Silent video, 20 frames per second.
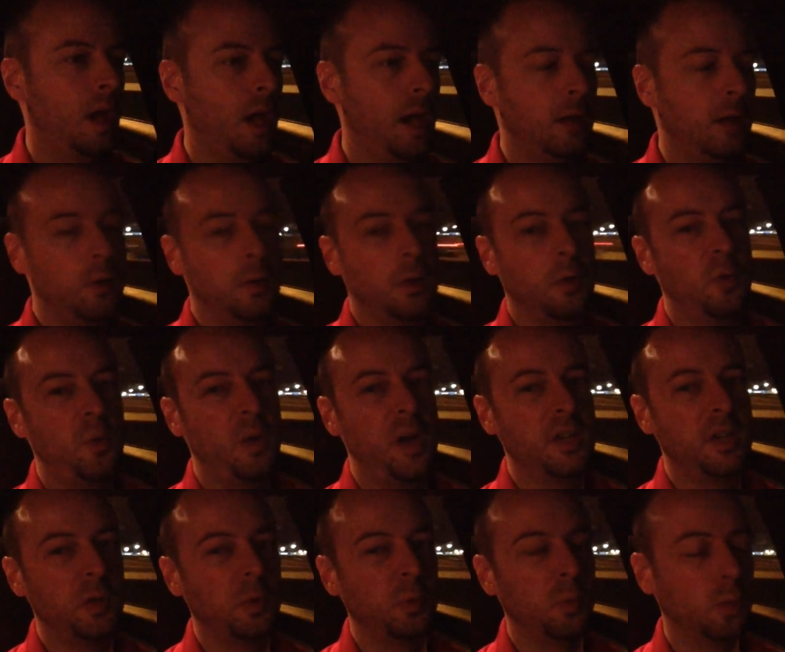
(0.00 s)
I don't know why
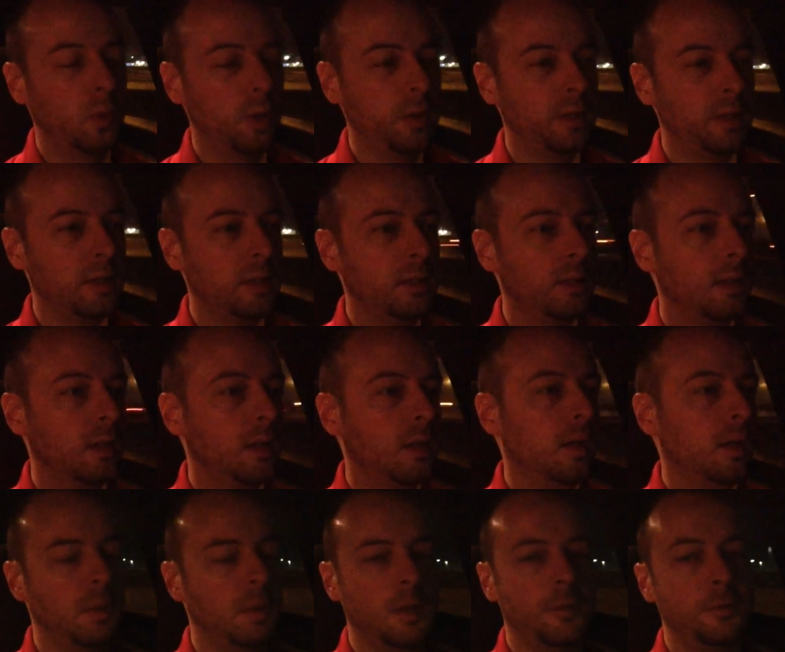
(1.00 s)
you
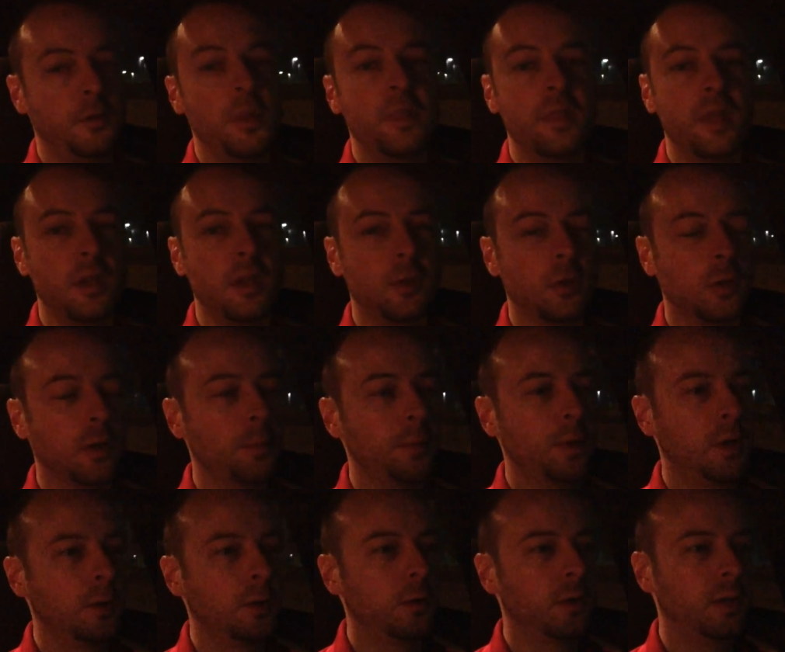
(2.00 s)
wouldn't, but if you think your
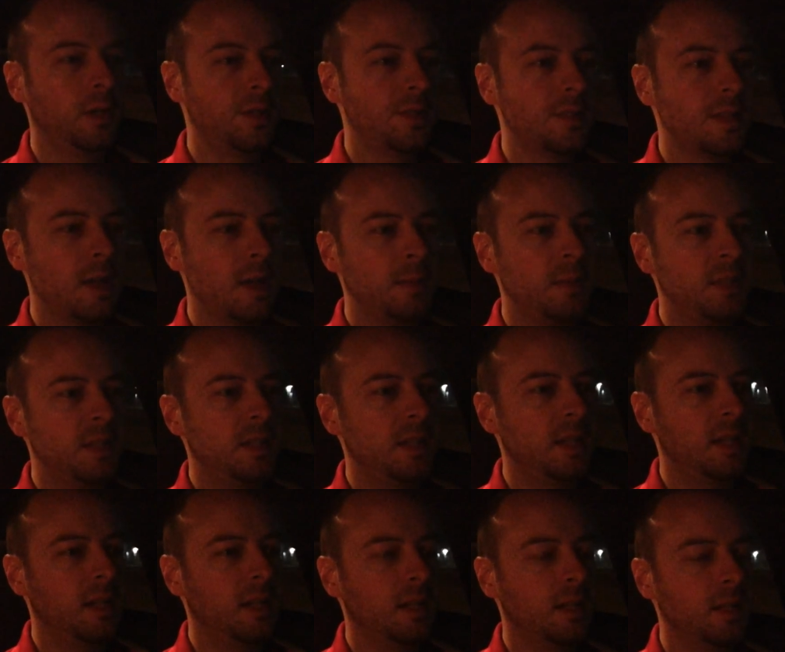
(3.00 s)
computer is up to
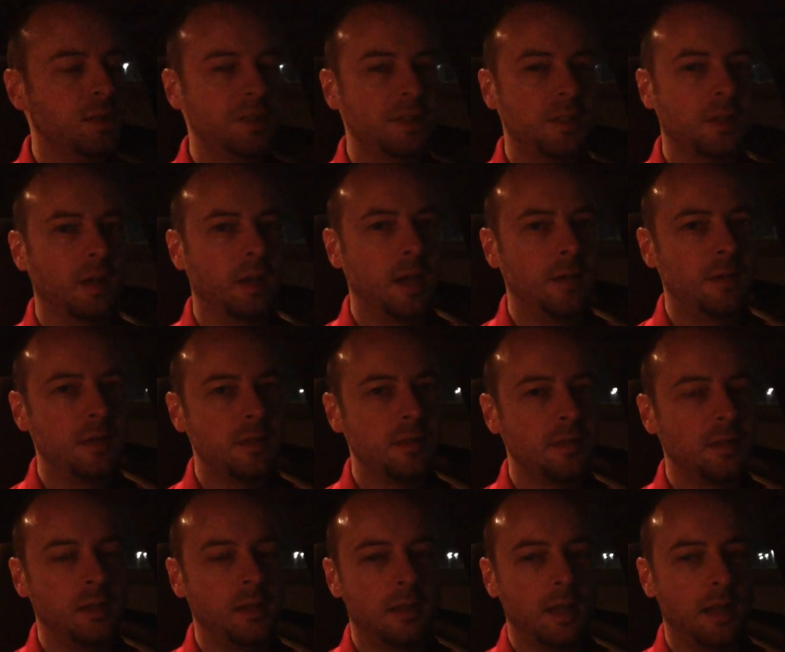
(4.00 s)
date and you still haven't
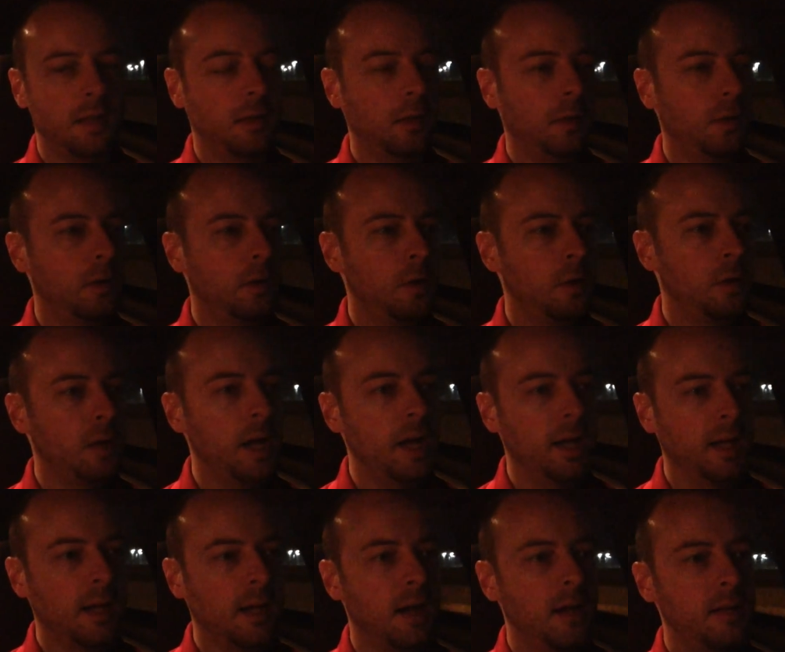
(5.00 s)
seen that little
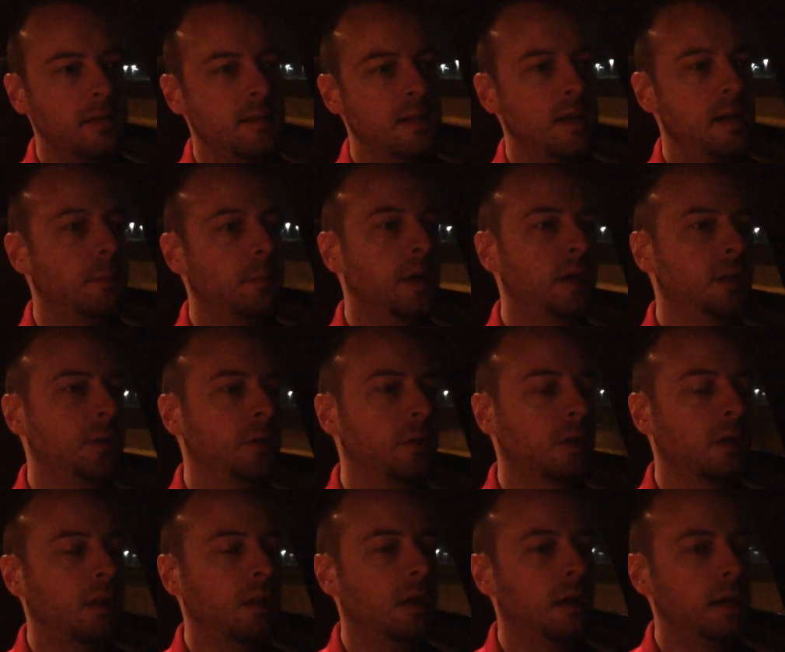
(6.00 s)
icon down by your
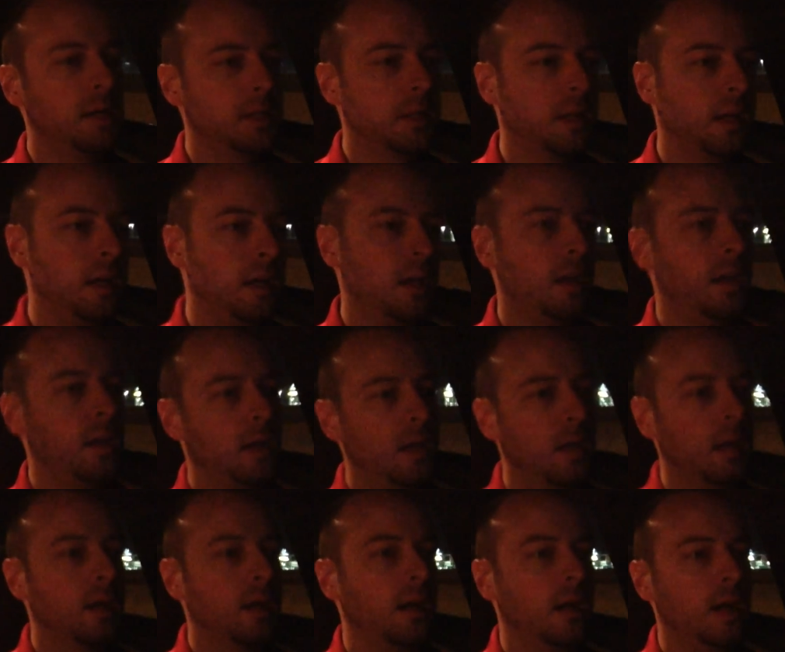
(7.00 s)
clock,
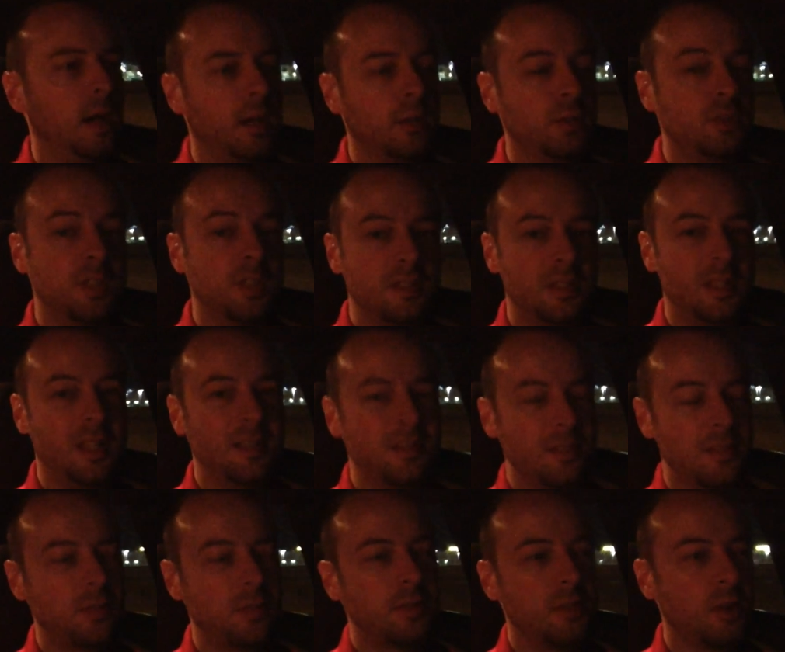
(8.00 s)
just hit
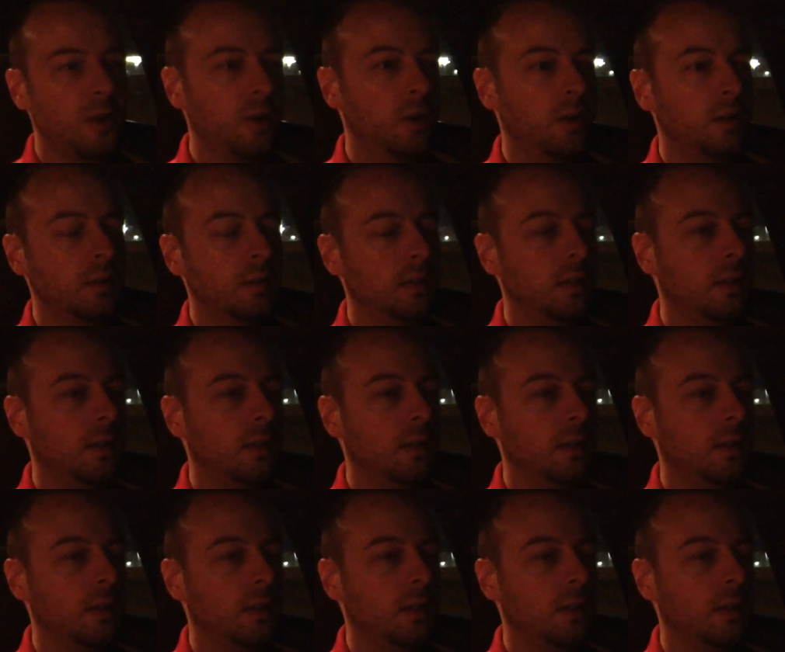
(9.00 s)
start,